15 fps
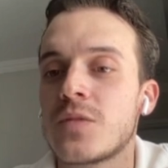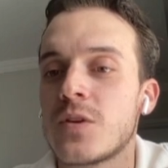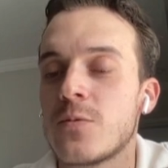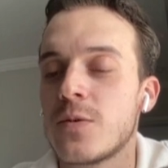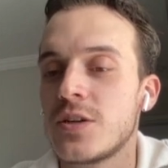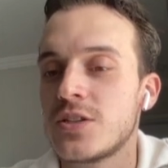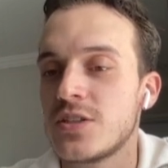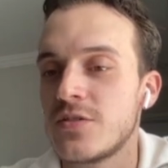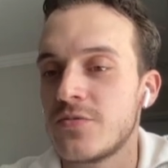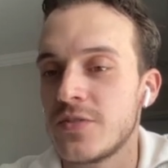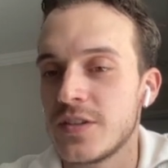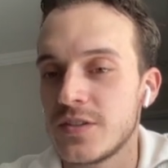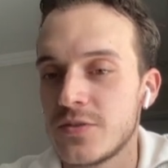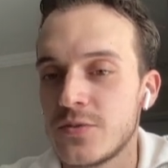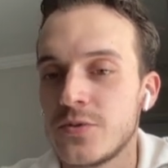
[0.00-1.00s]
Raijin
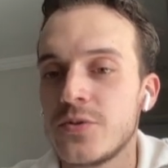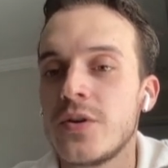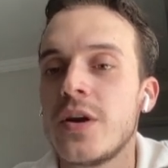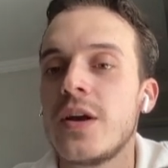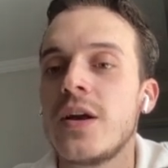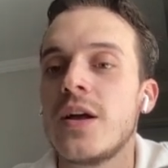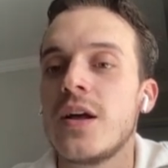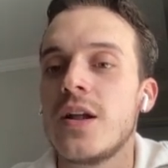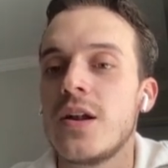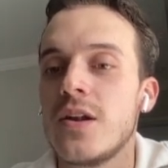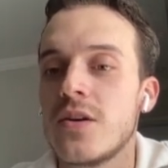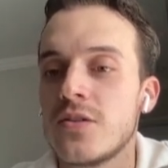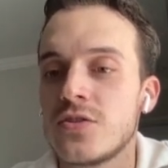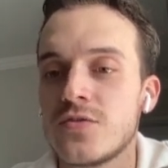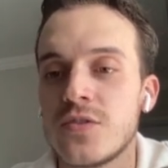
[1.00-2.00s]
Phase 2,
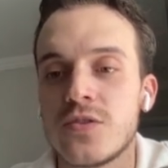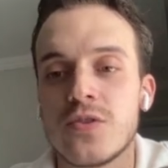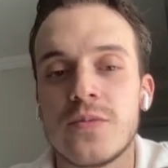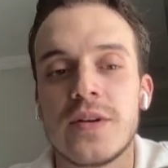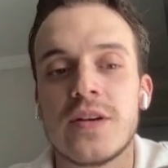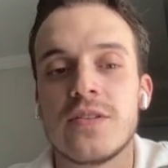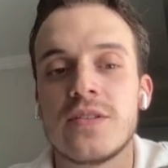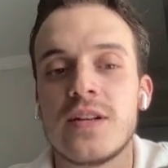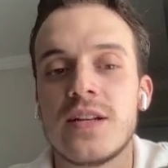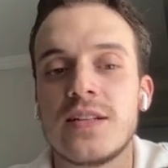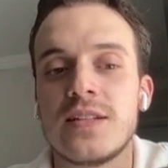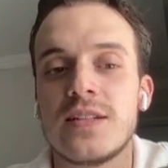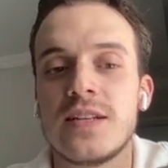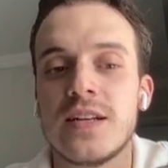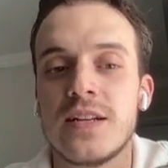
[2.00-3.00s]
launch Voltnobi
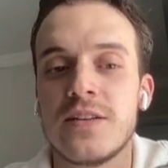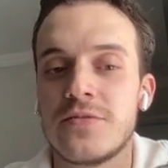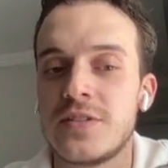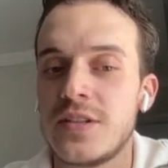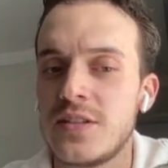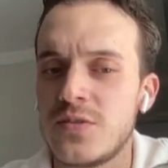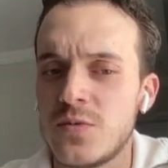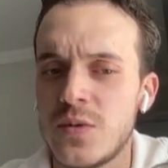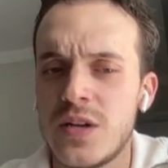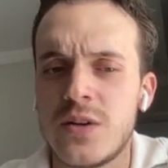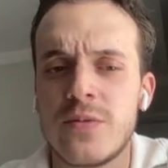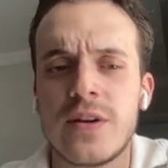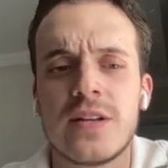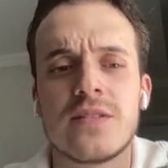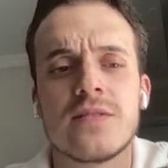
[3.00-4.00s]
utility NFTs, really
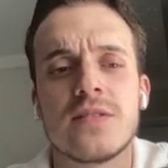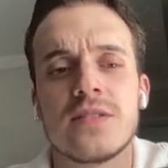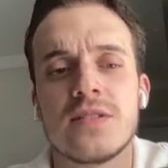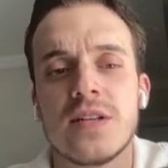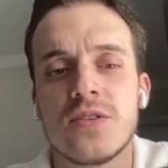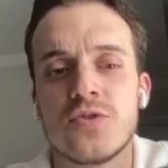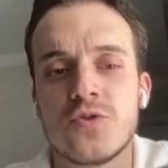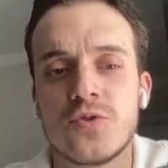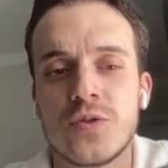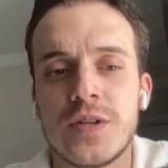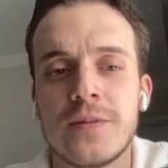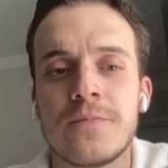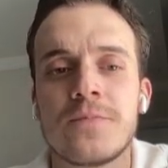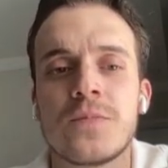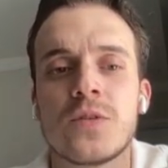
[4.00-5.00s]
great, Stage
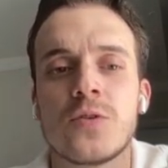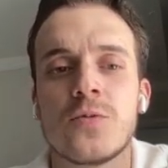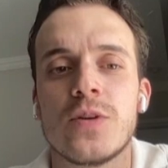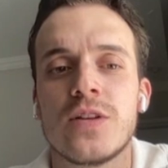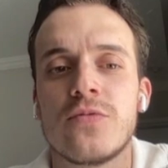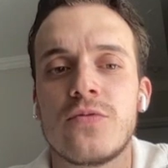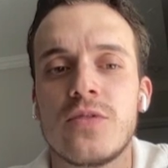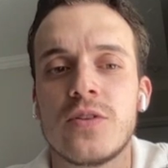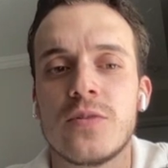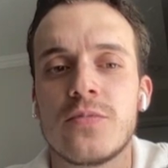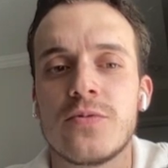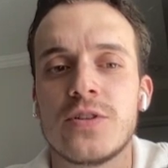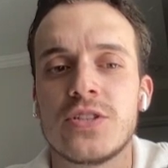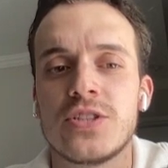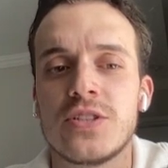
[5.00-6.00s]
3, create fully
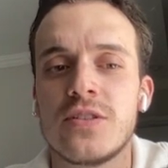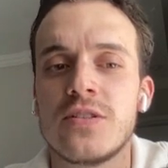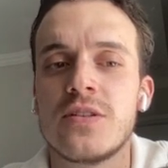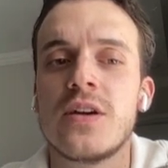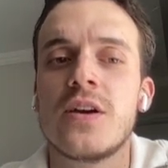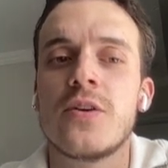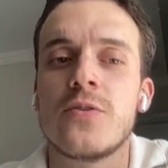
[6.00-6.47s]
operational,